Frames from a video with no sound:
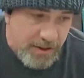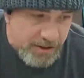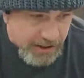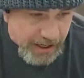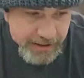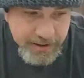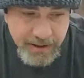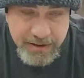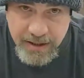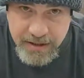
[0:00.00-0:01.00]
Chad doesn't
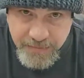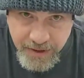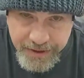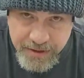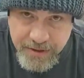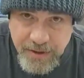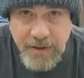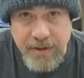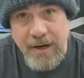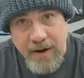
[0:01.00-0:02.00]
get his feelings hurt
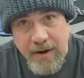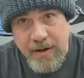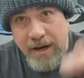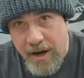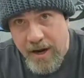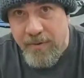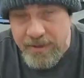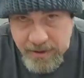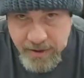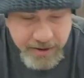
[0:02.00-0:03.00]
that Eric the
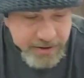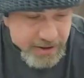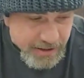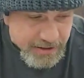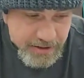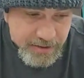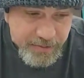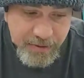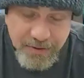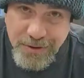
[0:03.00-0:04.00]
airbrush artist actually did a
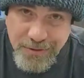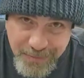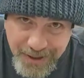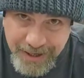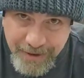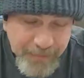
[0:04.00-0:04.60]
portrait of me.